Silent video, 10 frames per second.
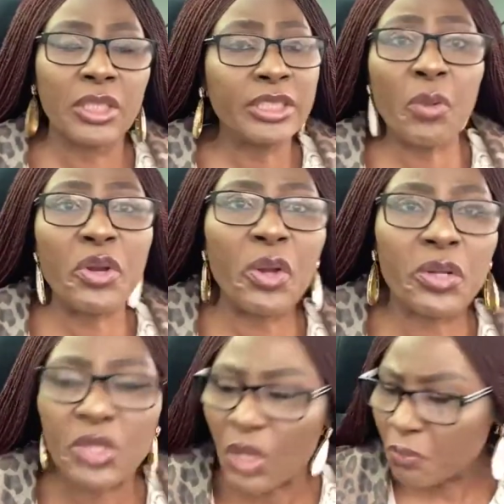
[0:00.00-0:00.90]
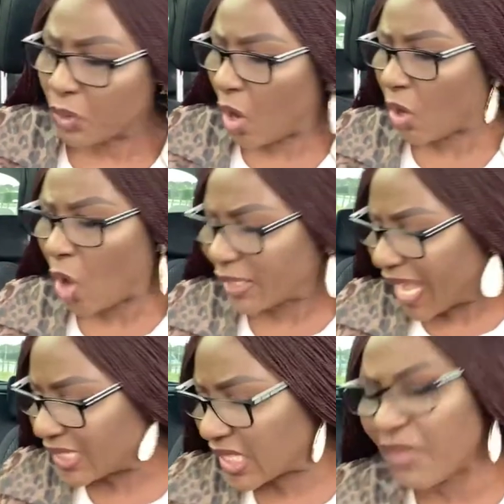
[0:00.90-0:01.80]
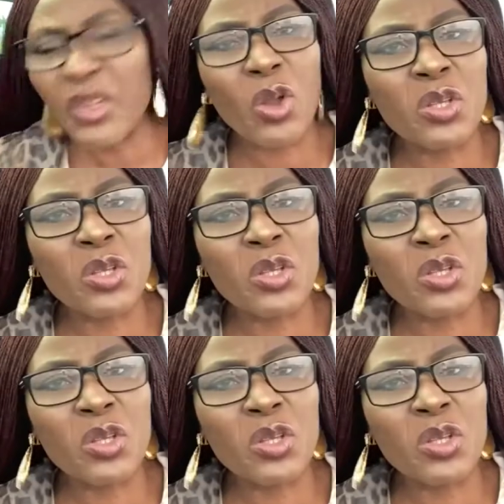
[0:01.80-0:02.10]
They will not. Because God has given